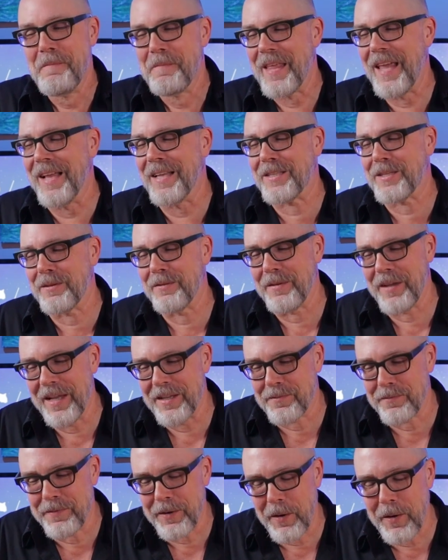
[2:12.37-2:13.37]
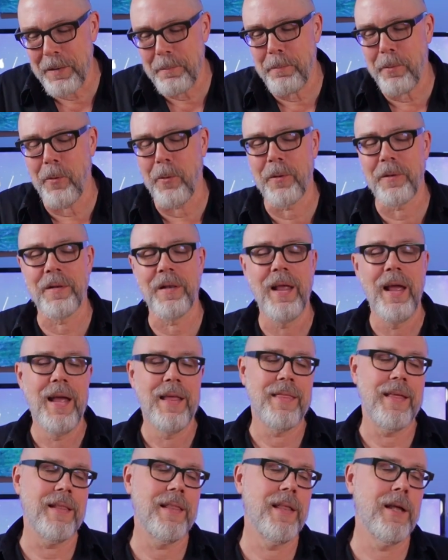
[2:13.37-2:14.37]
It's very important
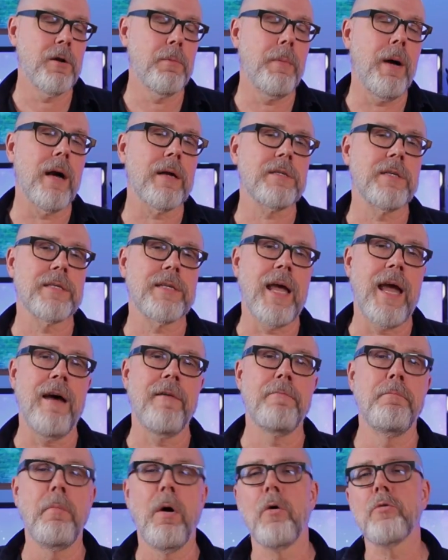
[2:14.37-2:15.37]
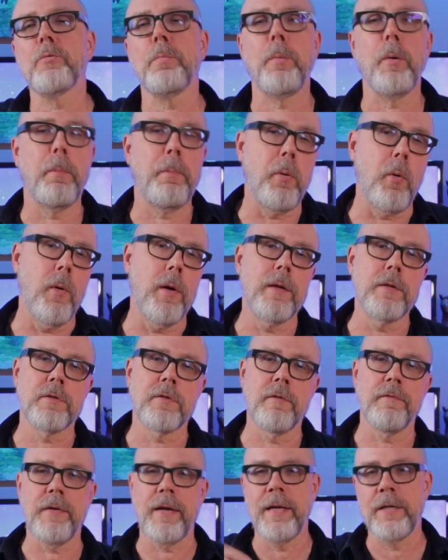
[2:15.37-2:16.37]
that litter boxes have multiple
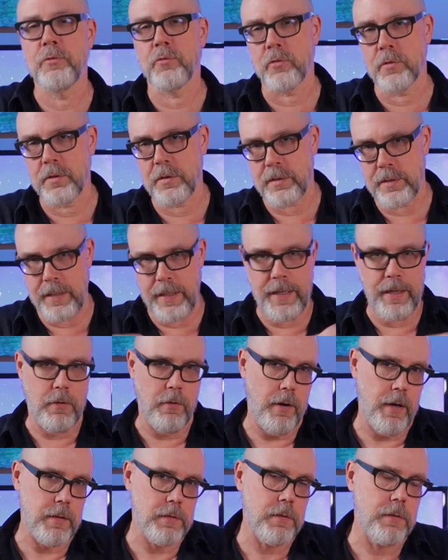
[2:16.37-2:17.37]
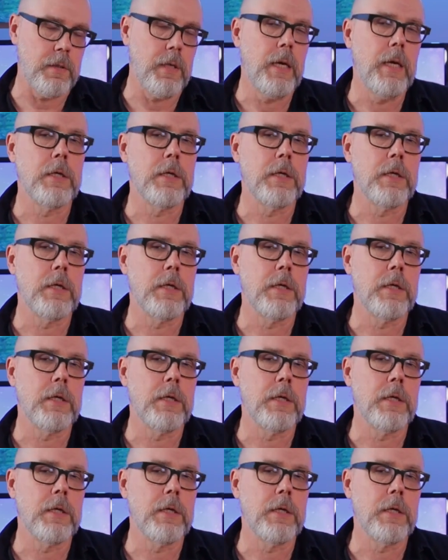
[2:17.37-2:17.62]
points of entrance and egress